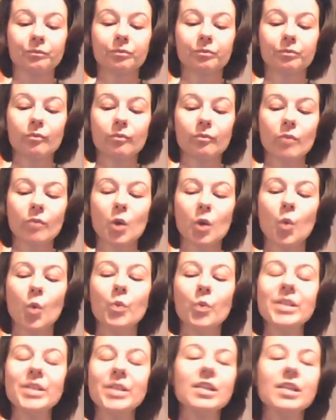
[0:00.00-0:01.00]
we
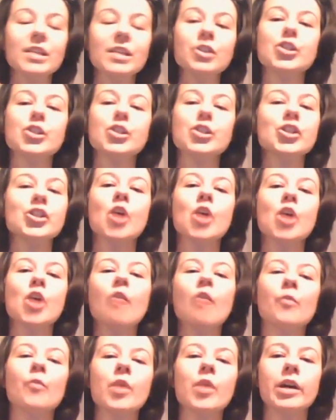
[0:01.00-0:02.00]
didn't show off
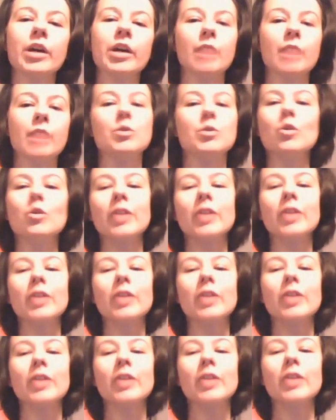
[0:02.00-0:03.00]
work. It was all
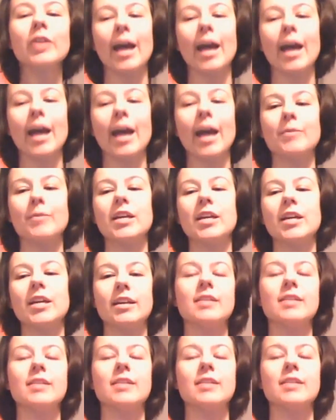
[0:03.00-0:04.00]
kept hidden in a
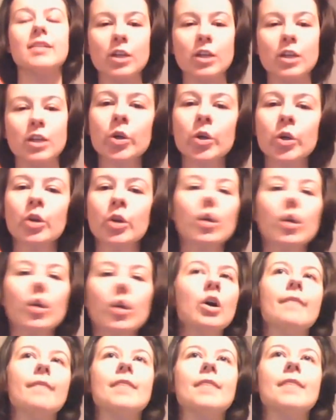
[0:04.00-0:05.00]
sketchbook.
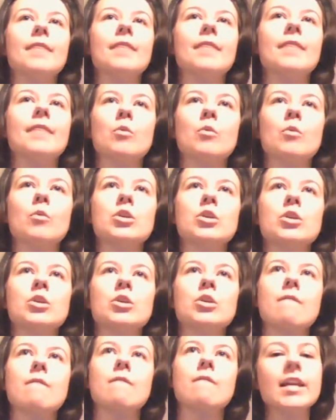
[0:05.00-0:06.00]
There was
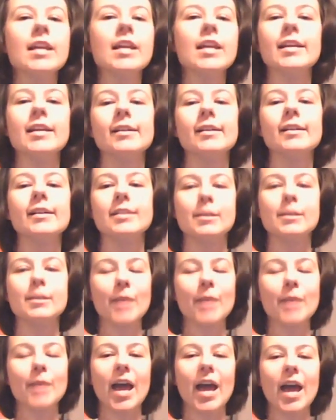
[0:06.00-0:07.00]
very little
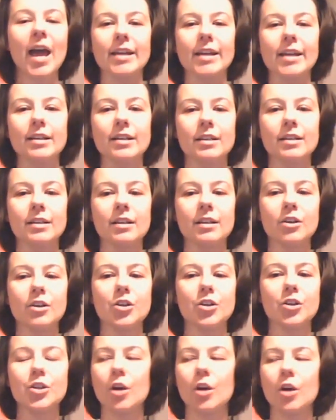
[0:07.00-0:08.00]
displayed.
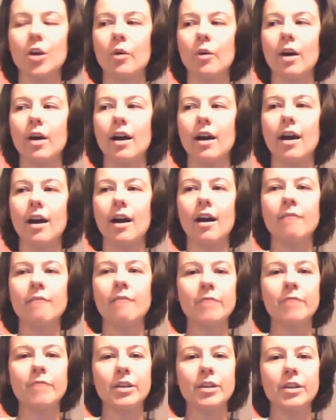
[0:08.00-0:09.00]
It
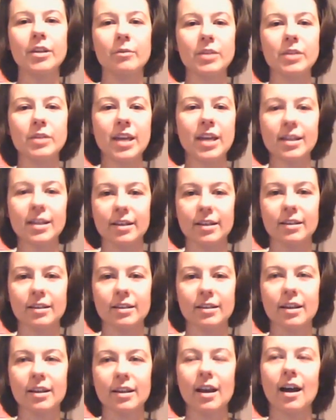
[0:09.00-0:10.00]
was hidden.
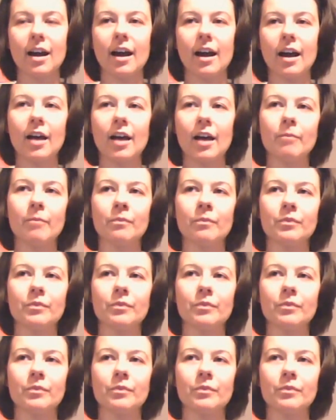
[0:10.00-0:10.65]
And